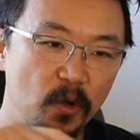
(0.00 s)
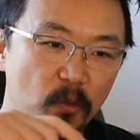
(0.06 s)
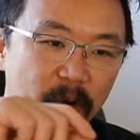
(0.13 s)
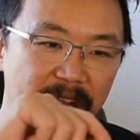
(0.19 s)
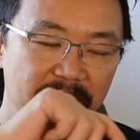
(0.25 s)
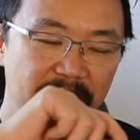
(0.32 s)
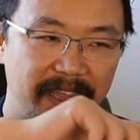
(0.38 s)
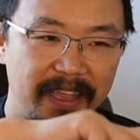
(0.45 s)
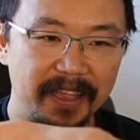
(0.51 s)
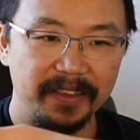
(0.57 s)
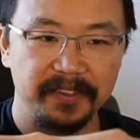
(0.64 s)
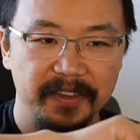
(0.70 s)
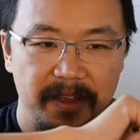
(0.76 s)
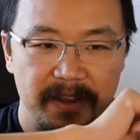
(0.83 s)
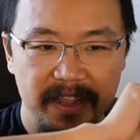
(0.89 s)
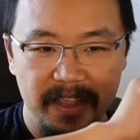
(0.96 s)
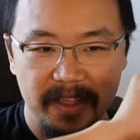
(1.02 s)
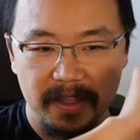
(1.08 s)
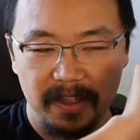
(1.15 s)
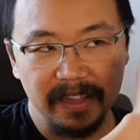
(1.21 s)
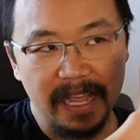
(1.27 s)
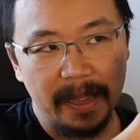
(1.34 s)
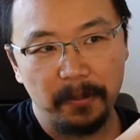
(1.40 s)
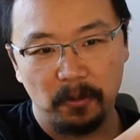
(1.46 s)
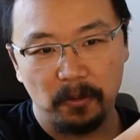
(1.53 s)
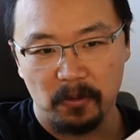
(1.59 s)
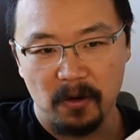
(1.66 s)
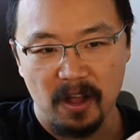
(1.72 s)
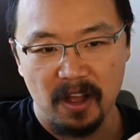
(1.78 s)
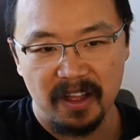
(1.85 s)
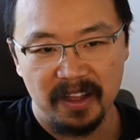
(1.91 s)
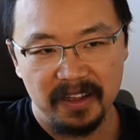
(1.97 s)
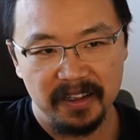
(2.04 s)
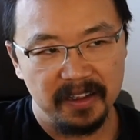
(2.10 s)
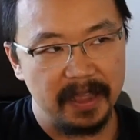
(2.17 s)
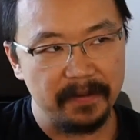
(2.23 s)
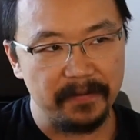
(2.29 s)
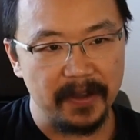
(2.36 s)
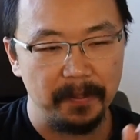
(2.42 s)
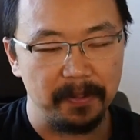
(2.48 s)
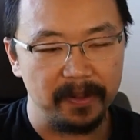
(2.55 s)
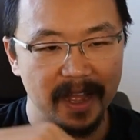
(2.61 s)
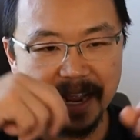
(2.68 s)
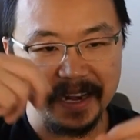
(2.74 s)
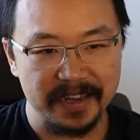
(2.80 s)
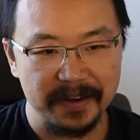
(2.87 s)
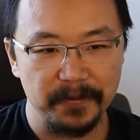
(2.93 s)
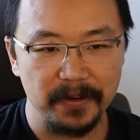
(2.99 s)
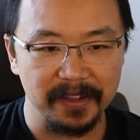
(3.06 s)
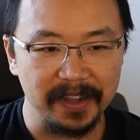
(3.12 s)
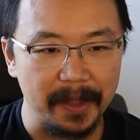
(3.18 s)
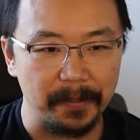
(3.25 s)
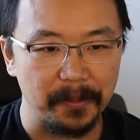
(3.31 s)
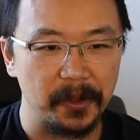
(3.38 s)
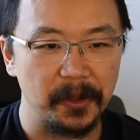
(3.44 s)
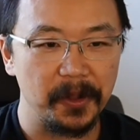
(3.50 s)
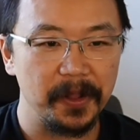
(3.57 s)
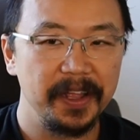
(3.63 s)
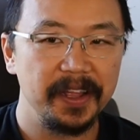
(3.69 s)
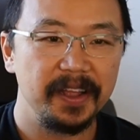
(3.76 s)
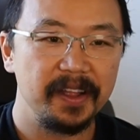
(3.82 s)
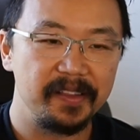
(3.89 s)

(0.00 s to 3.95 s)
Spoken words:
when it gets a label wrong, if I apply a different label,